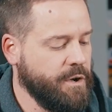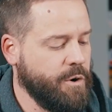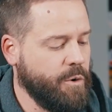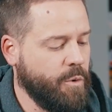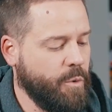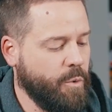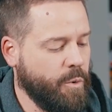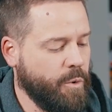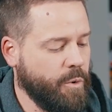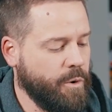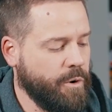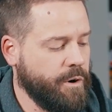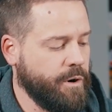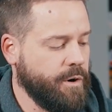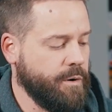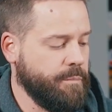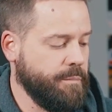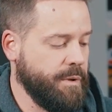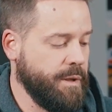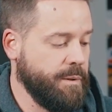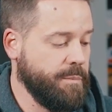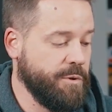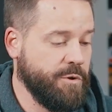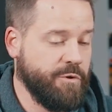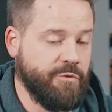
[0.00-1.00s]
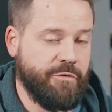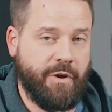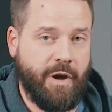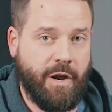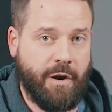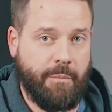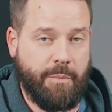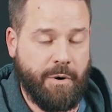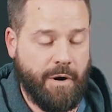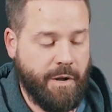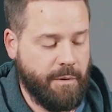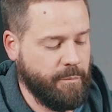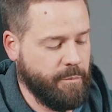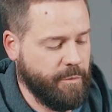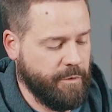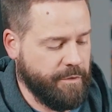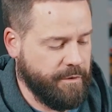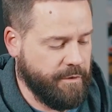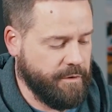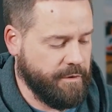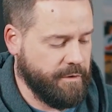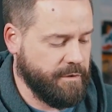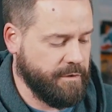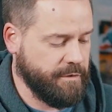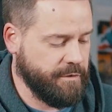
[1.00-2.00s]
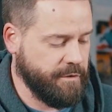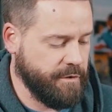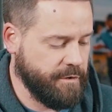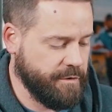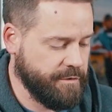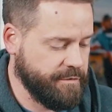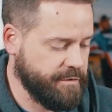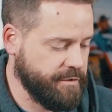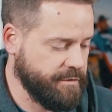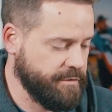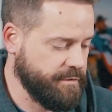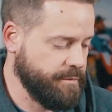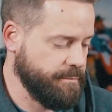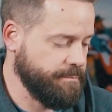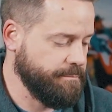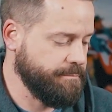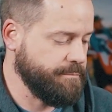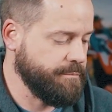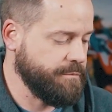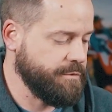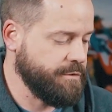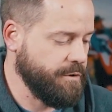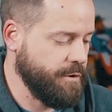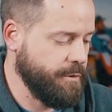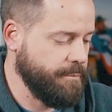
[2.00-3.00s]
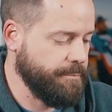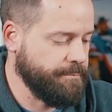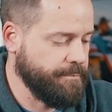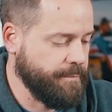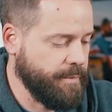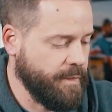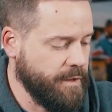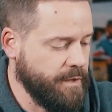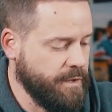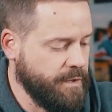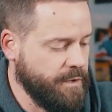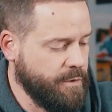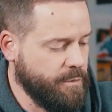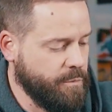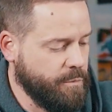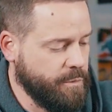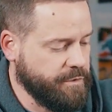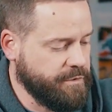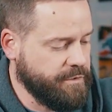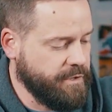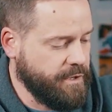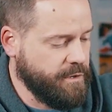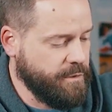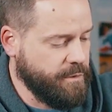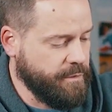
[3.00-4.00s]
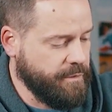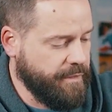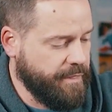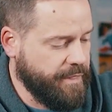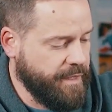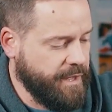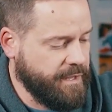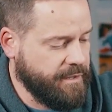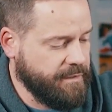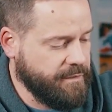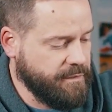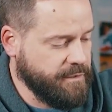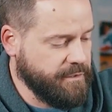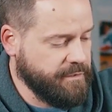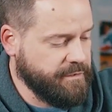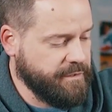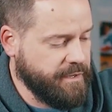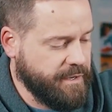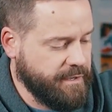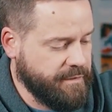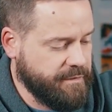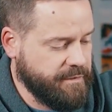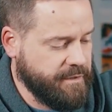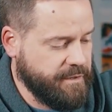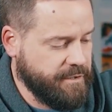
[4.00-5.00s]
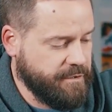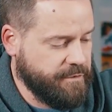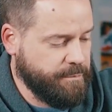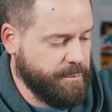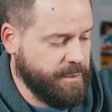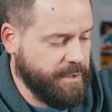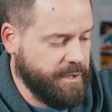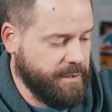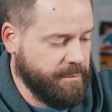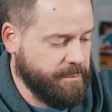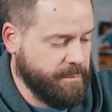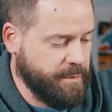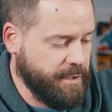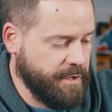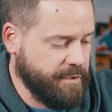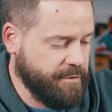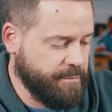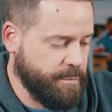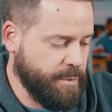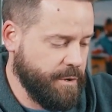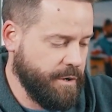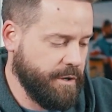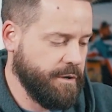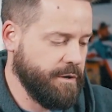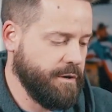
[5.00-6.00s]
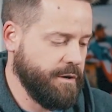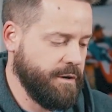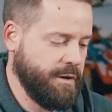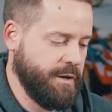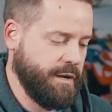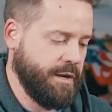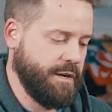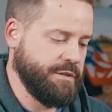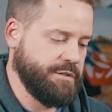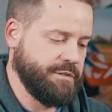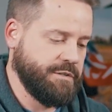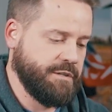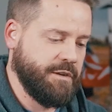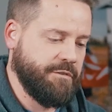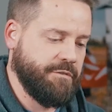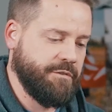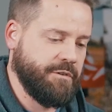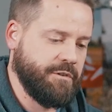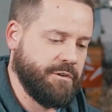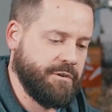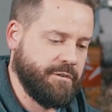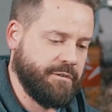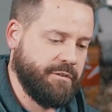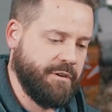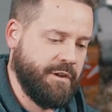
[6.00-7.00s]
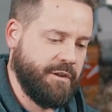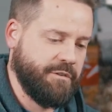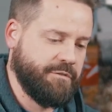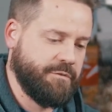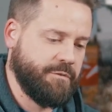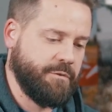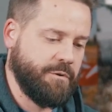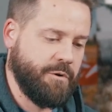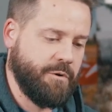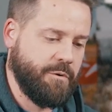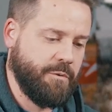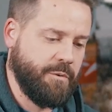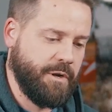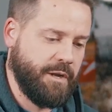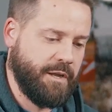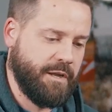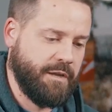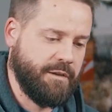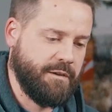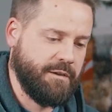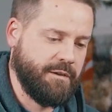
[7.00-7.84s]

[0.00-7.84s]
or maybe you've got a problem with your system. So once I know that that looks like it's gonna spin in place pretty good, I just give it a little test real quick.